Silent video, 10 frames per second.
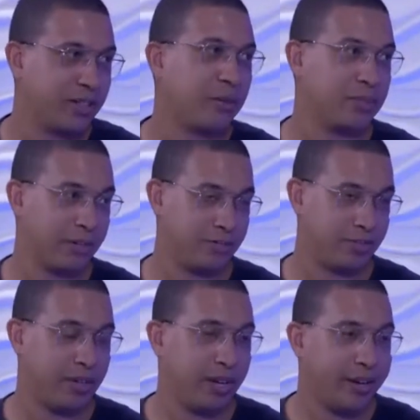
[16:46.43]
terms
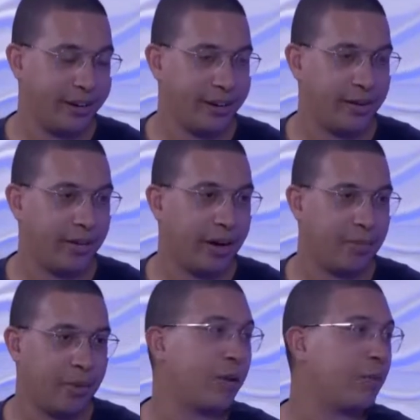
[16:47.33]
of, you know,
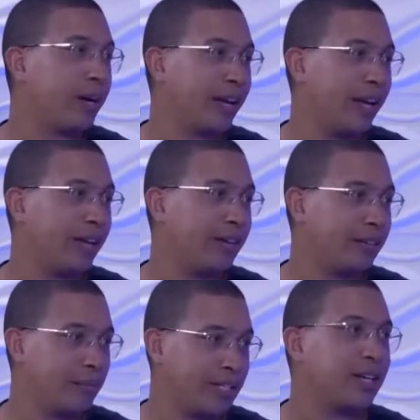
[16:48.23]
I don't want to get
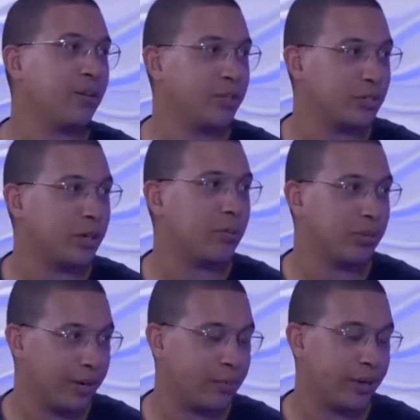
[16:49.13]
myself in trouble
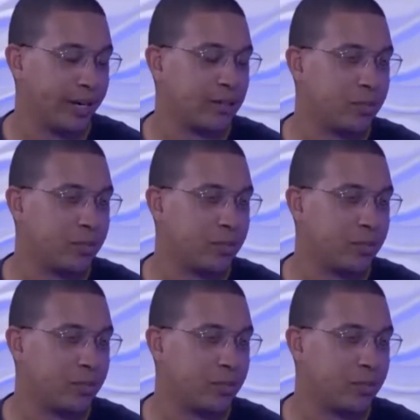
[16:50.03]
or anybody else,